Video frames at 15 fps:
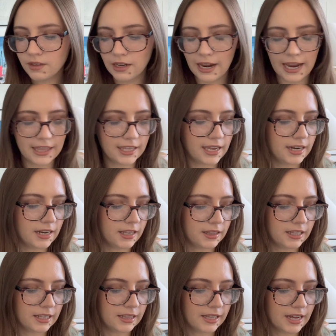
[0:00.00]
And then
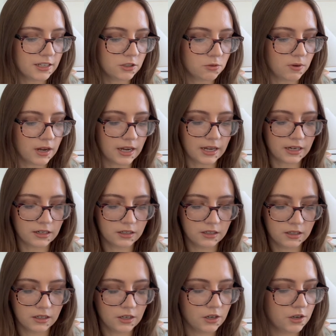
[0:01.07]
the last quad
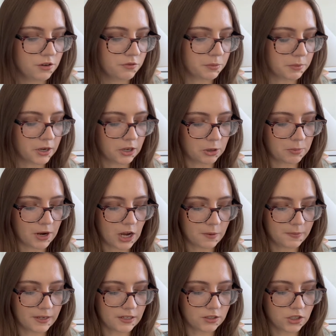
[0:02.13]
from
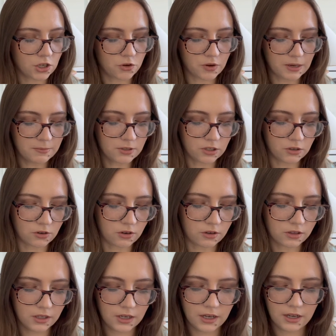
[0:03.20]
ColourPop is
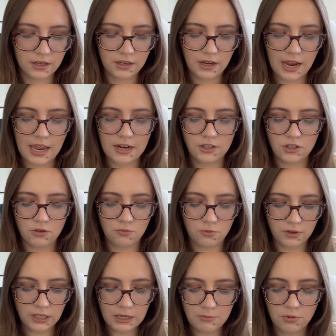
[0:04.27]
Creamsicle, and it's a
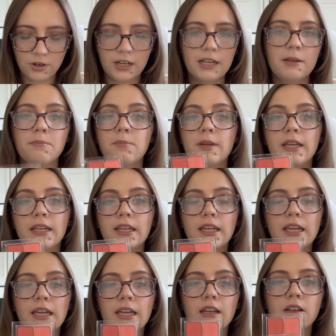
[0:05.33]
really pretty
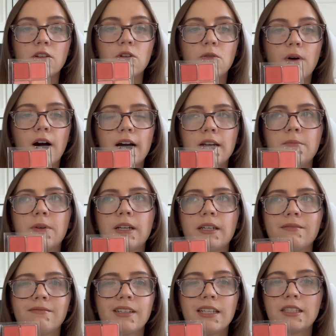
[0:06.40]
pinky quad, but
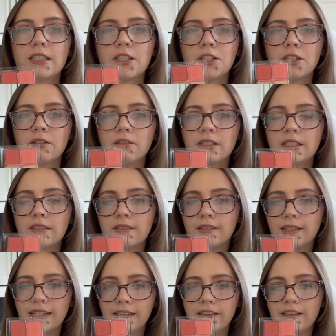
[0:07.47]
it's still
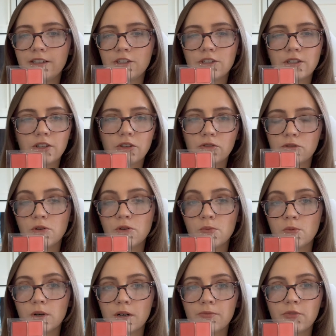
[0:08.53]
slightly just a little
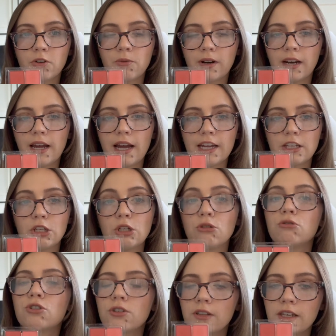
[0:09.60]
warm for what I
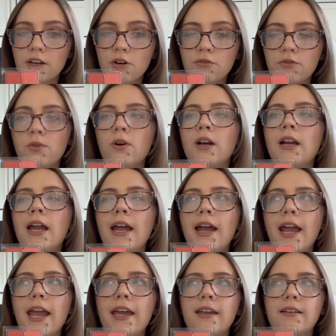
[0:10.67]
usually go for.
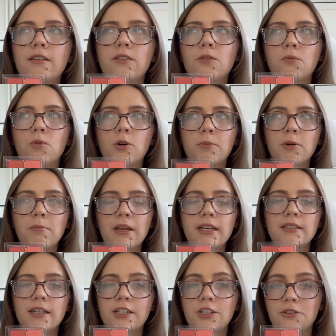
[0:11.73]
And the warmer
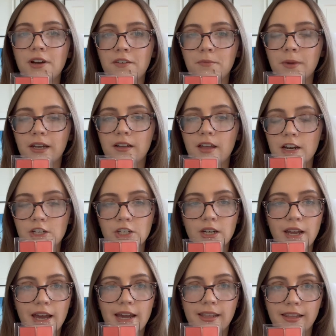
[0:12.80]
pinks I do have in my collection,
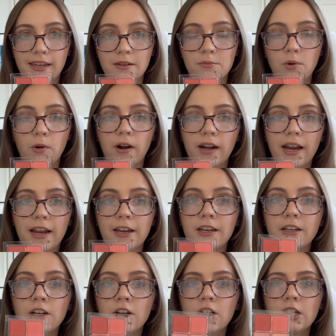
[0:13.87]
I like more, and I
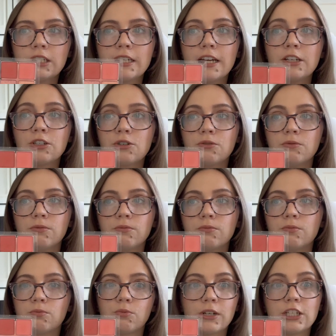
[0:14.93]
tend to
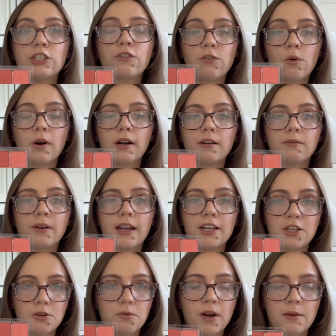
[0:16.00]
reach for when I
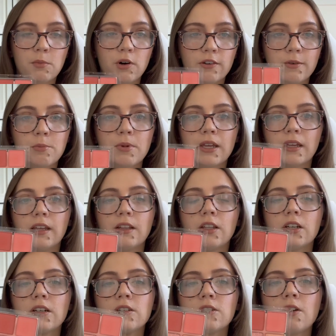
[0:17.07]
do want more of a pinky
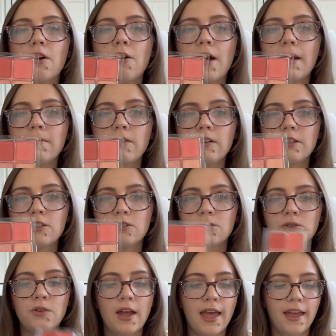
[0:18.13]
look. So I'm going
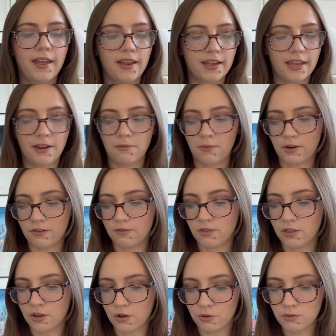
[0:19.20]
to get rid of
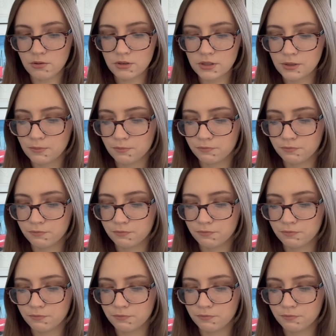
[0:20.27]
those.